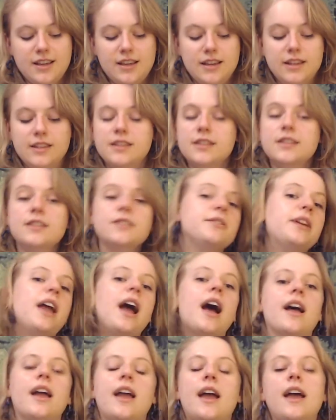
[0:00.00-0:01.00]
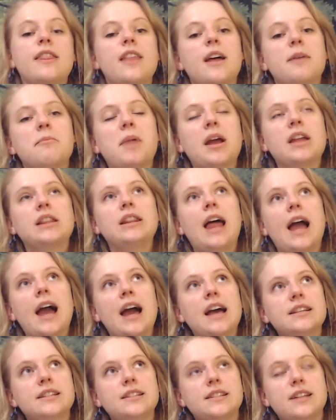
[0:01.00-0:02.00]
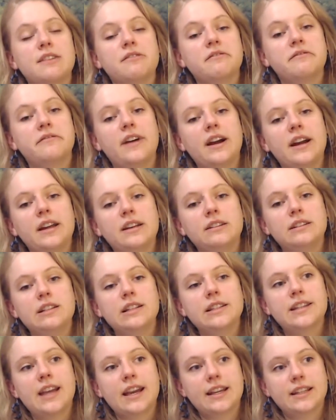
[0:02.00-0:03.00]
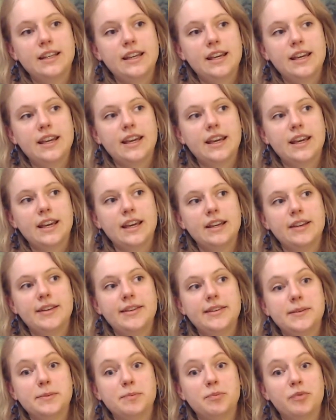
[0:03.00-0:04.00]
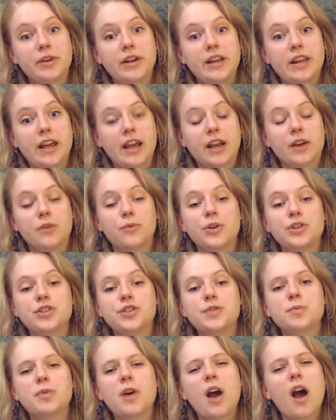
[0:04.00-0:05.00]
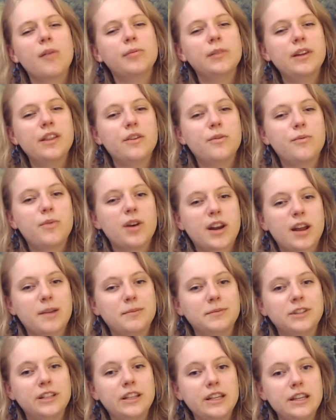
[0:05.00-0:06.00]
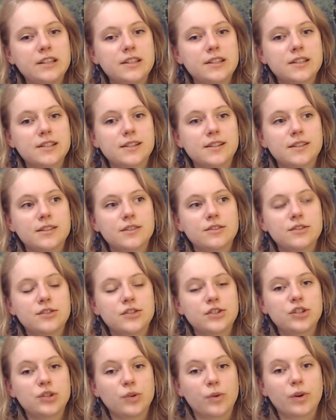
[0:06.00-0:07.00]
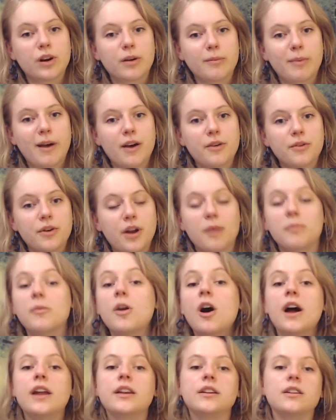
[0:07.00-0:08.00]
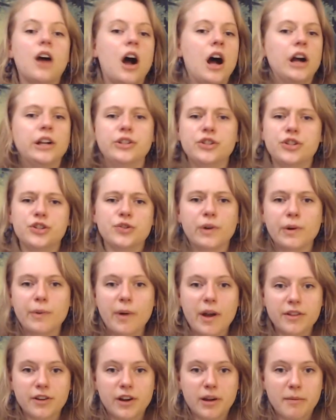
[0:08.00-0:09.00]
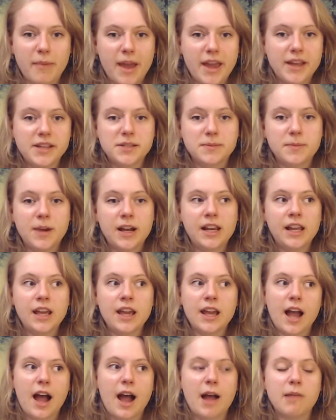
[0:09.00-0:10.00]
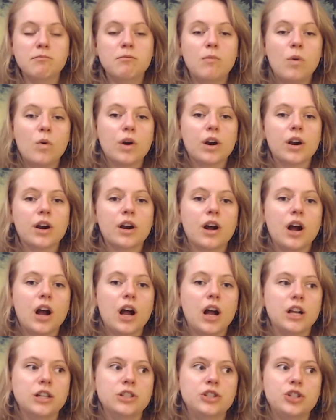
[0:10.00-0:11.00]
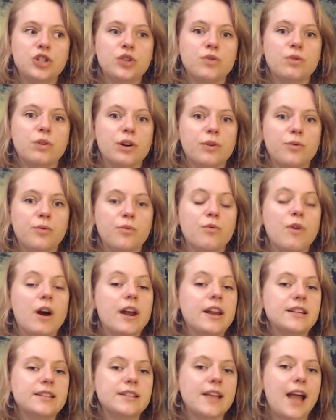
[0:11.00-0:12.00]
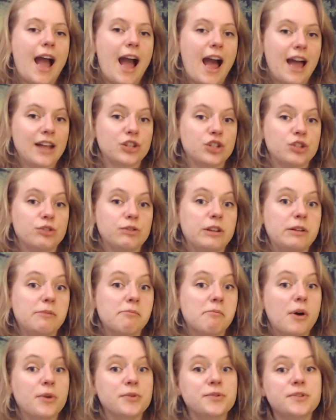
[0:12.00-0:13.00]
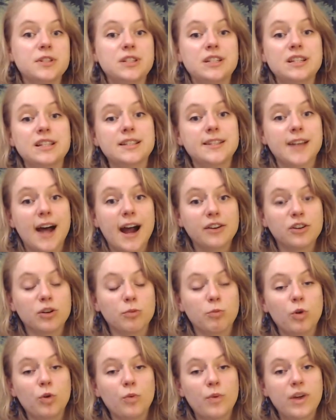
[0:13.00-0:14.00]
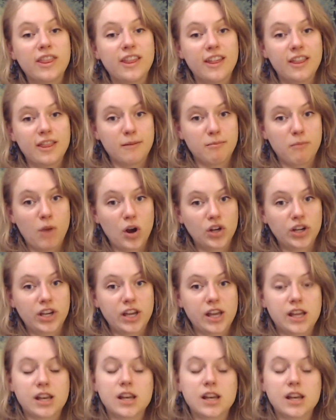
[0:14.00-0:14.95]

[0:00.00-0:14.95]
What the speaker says: So yeah, and then my last and final technique is breeding, which is probably the one I'm least sure about. I'm not unsure whether it makes money. I'm more unsure what is actually most desirable within the market.